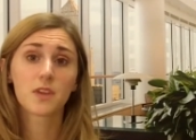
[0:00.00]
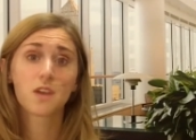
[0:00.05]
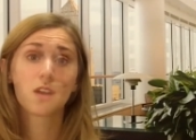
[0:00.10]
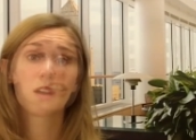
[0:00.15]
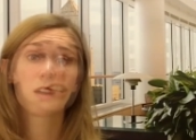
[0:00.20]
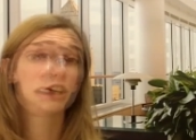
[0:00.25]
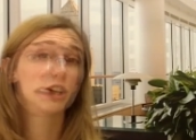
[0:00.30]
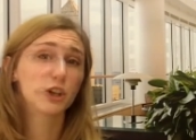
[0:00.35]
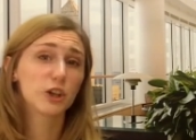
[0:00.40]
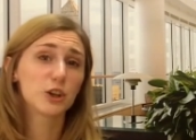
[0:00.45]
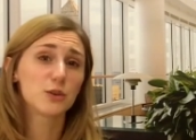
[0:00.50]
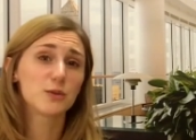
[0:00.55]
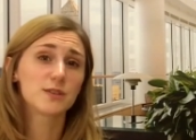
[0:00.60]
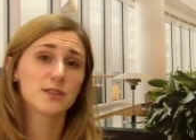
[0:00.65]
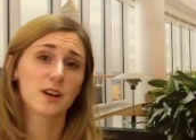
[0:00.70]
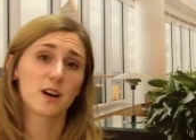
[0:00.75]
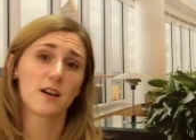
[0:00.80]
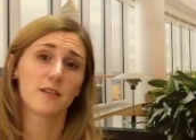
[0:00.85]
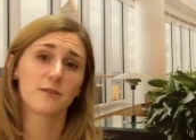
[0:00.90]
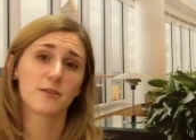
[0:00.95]
This
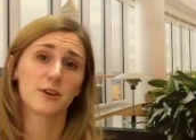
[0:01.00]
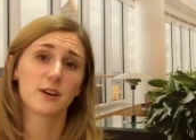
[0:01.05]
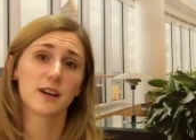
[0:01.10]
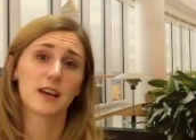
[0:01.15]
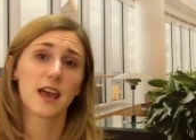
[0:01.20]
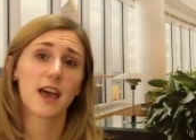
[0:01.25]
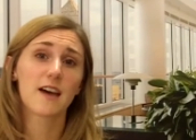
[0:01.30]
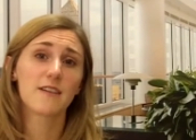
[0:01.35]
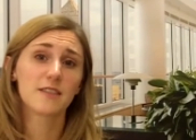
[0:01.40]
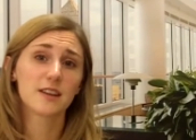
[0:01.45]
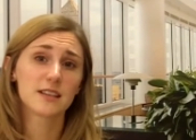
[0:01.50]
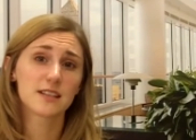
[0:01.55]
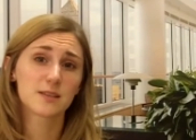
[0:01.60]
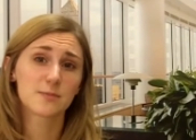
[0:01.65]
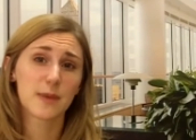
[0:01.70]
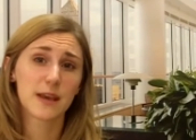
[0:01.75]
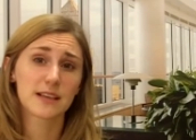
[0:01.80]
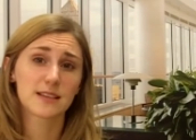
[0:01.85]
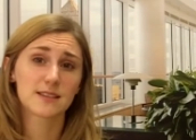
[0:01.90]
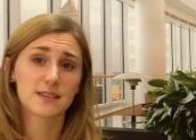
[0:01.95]
includes offering
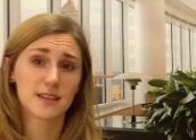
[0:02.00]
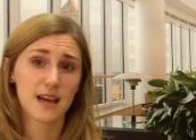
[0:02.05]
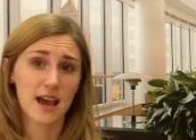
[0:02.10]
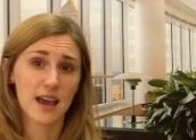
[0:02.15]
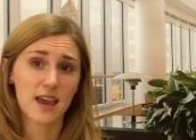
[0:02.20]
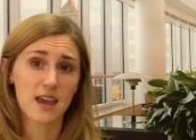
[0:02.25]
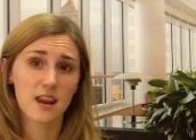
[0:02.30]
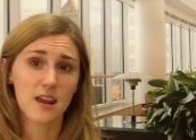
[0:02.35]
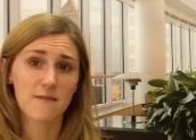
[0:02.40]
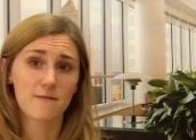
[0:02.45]
evidence based diet